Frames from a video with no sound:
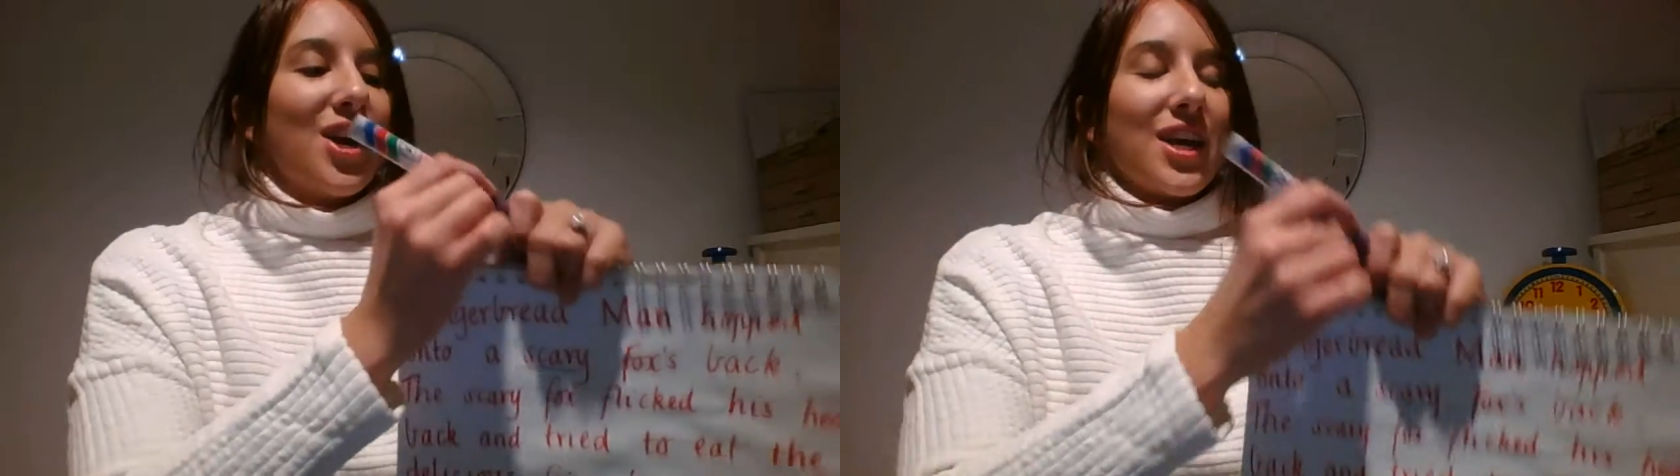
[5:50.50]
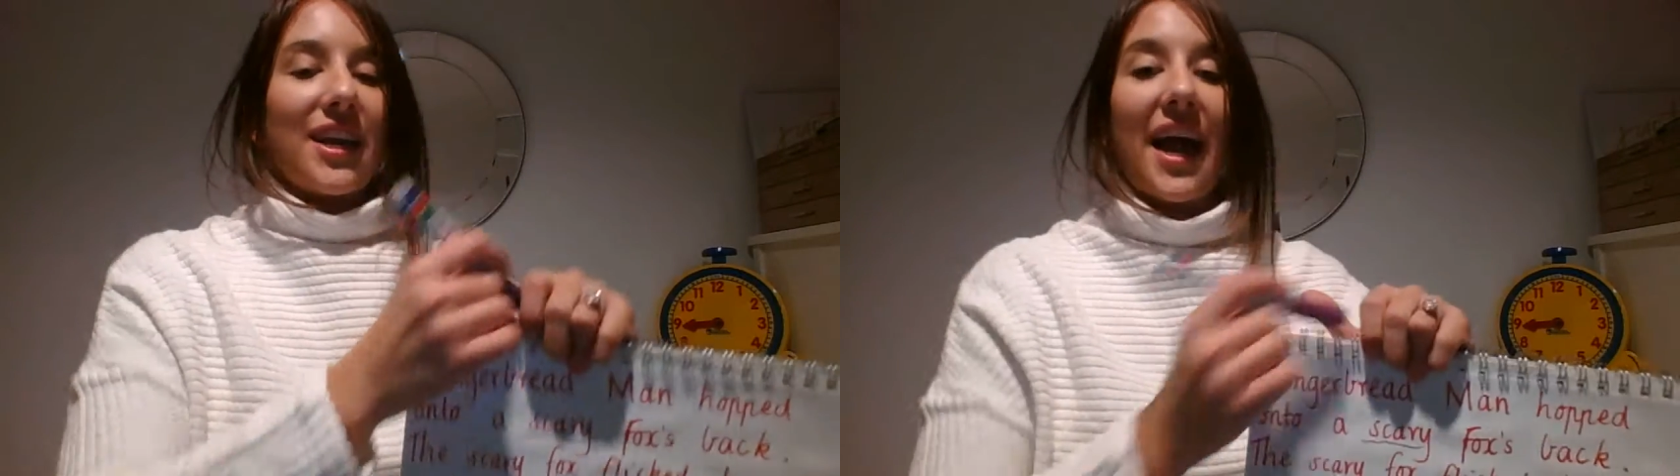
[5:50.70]

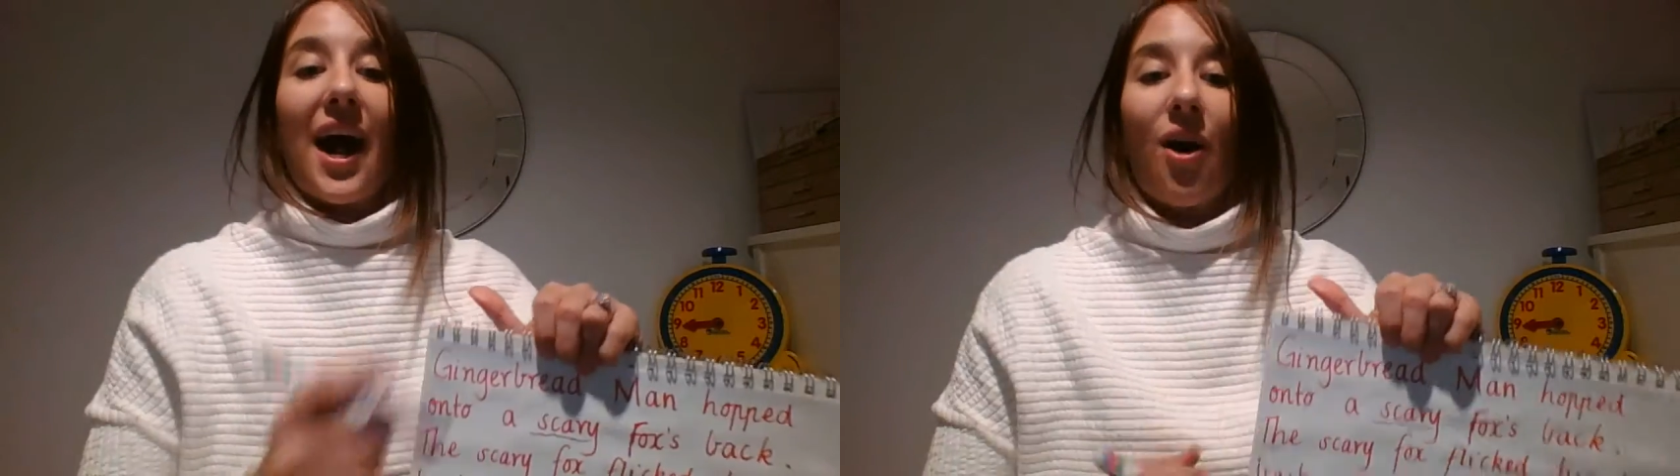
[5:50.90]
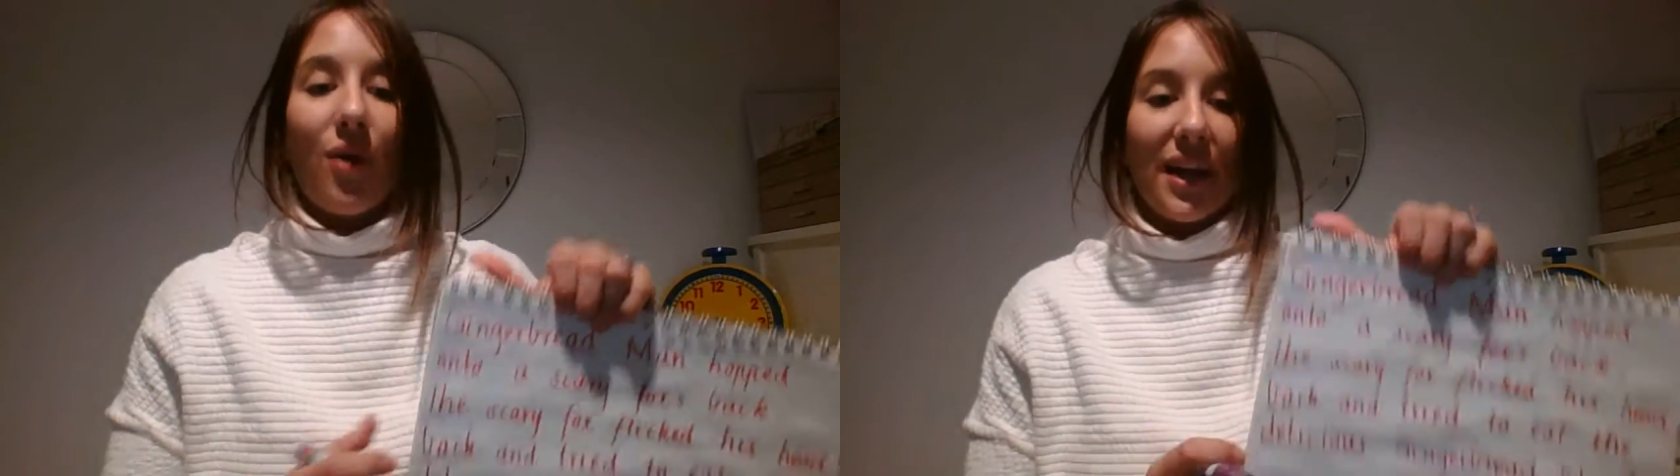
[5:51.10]

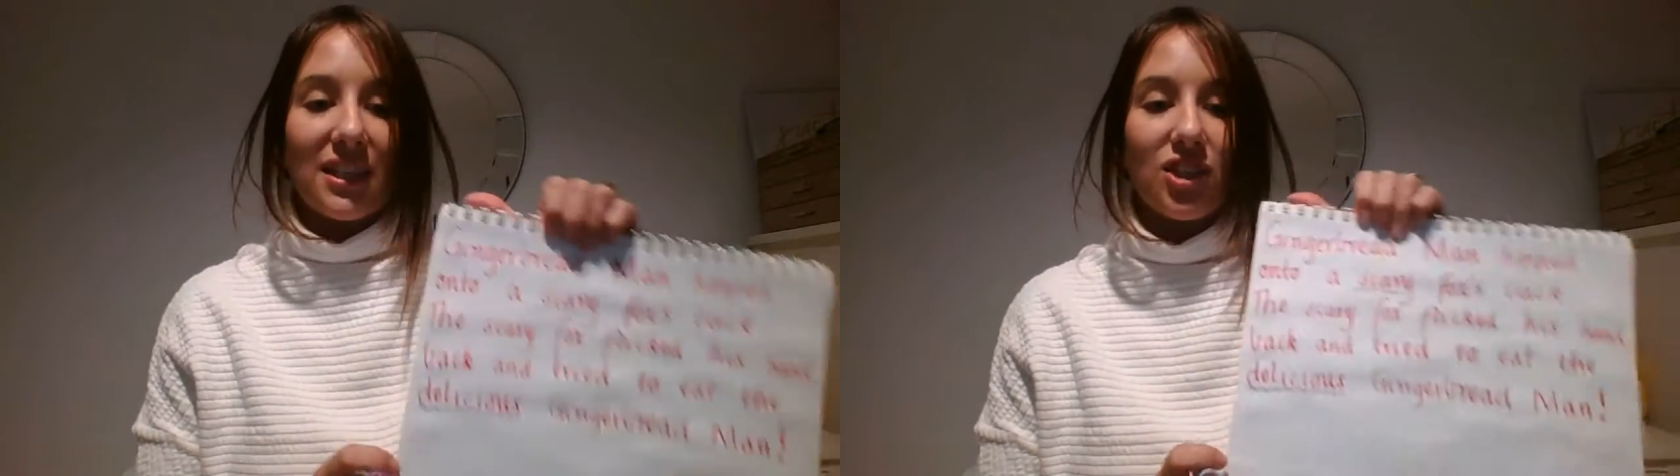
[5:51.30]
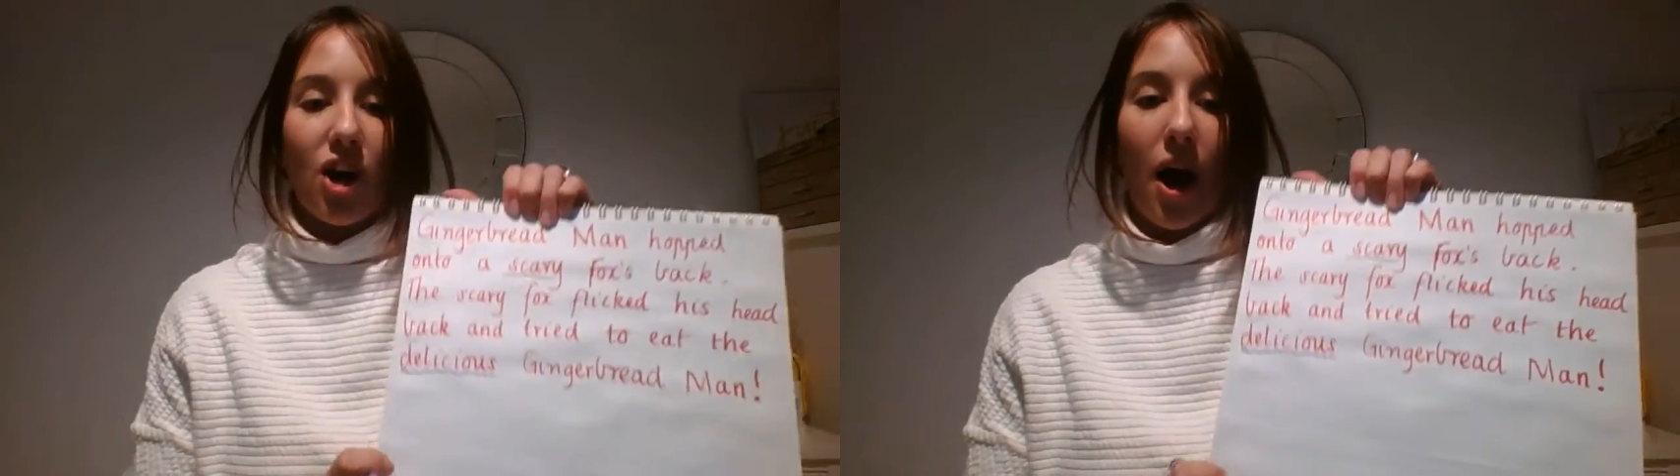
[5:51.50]
Now
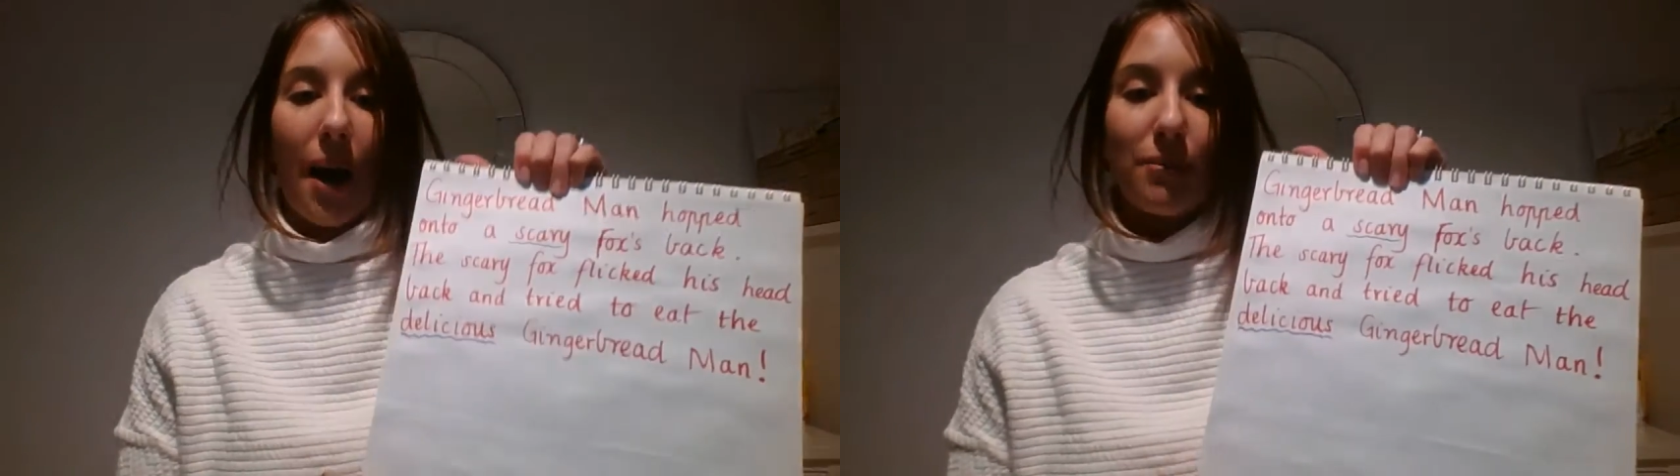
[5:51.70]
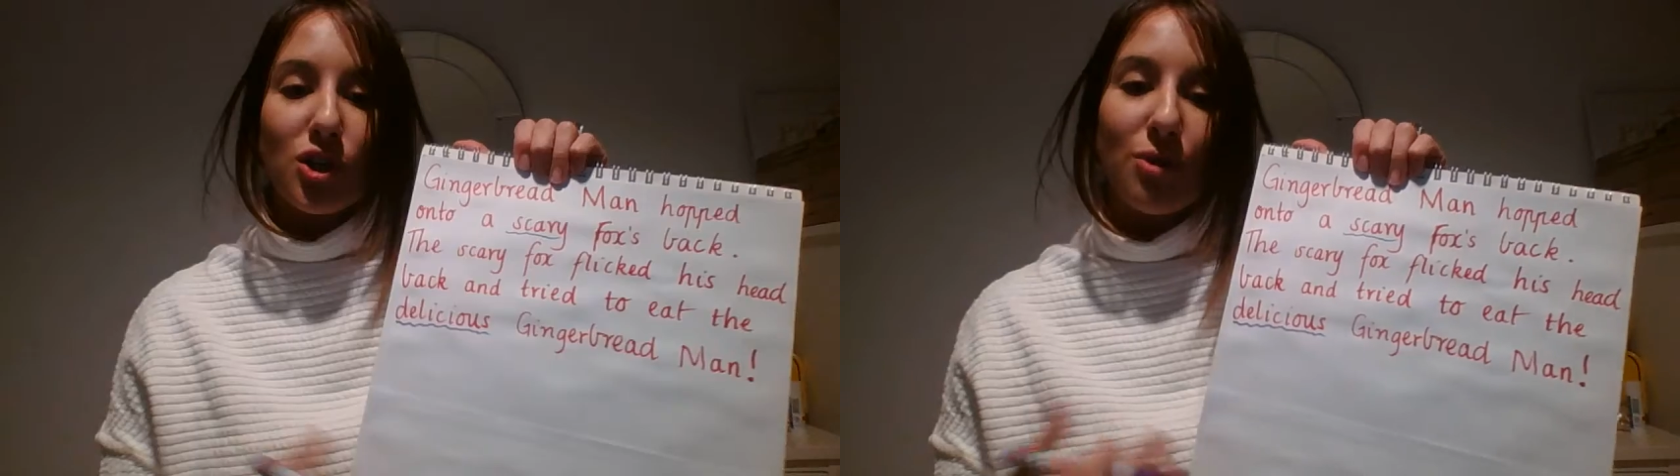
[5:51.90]
it's
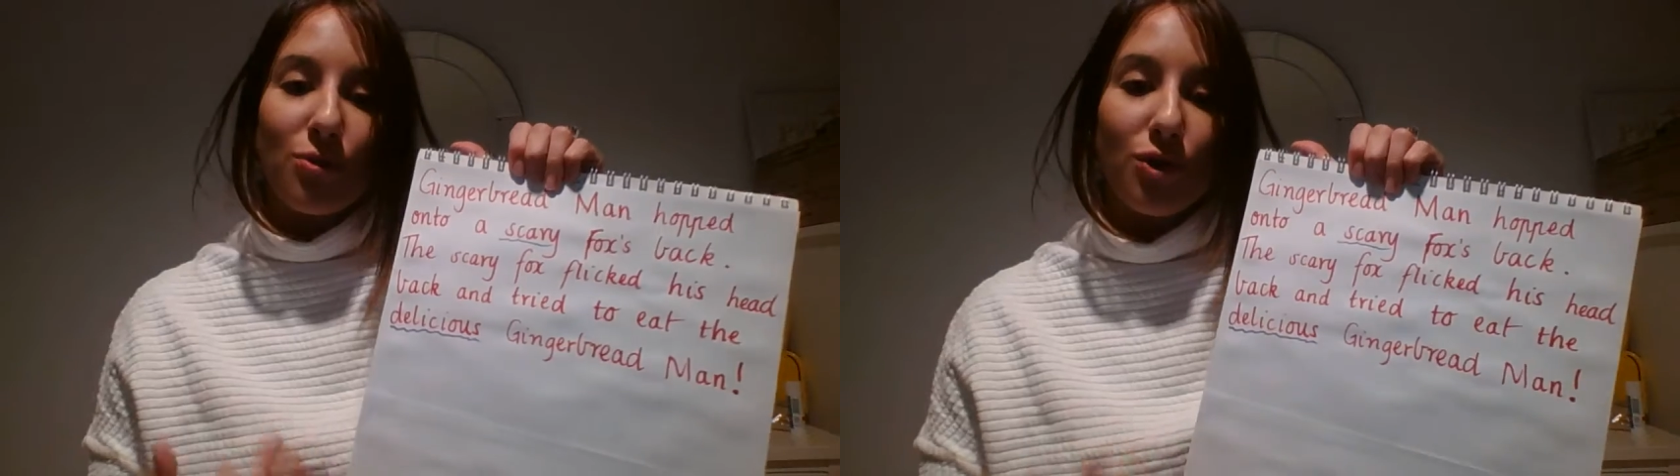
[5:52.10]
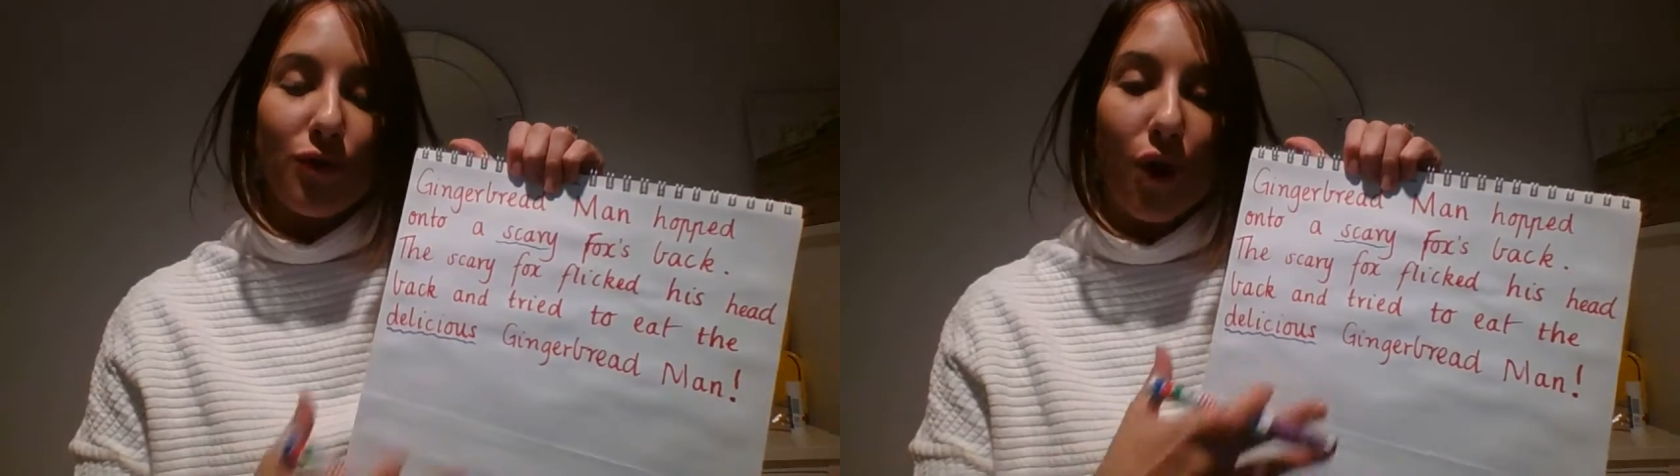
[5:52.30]
time to
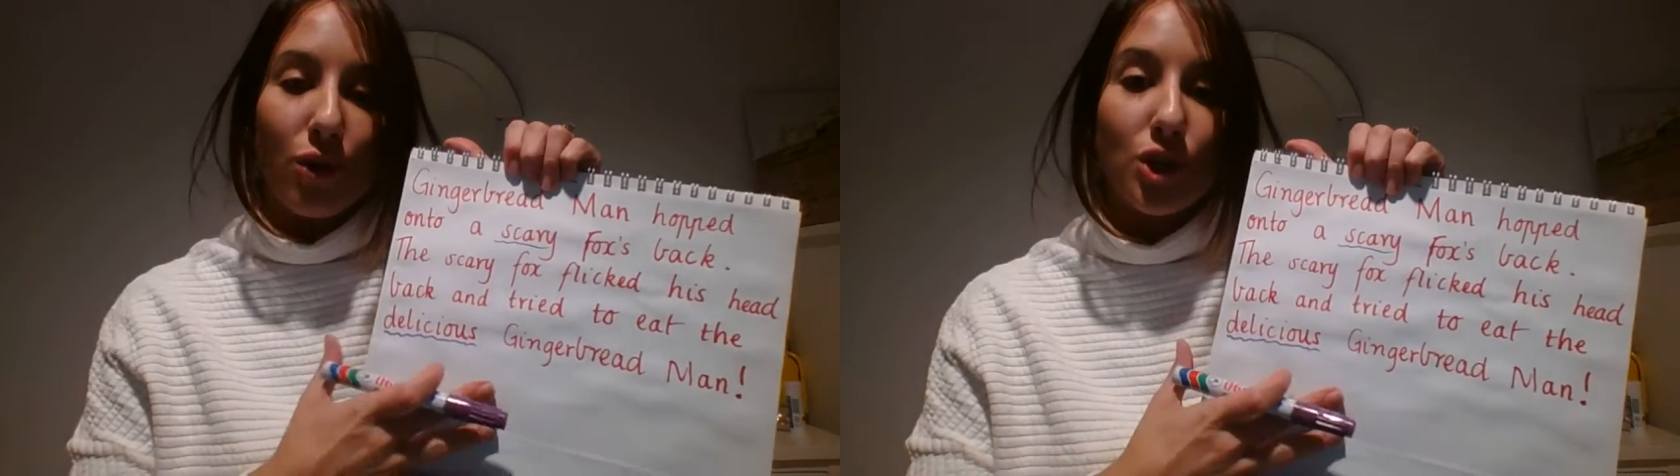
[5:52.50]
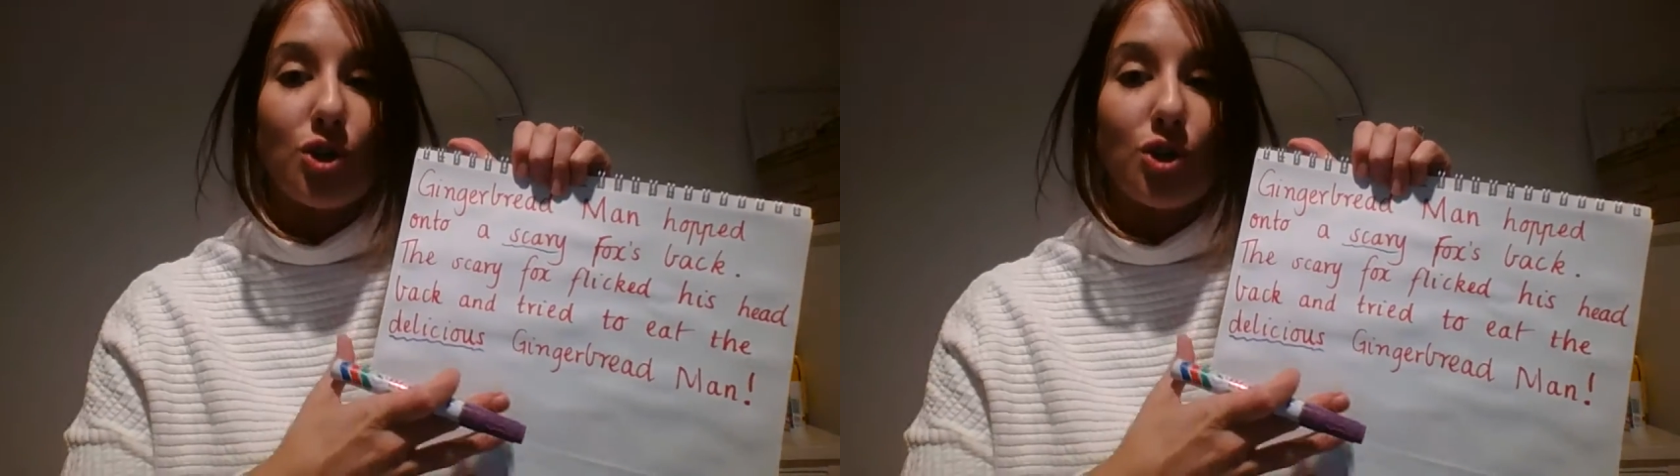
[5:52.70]
move on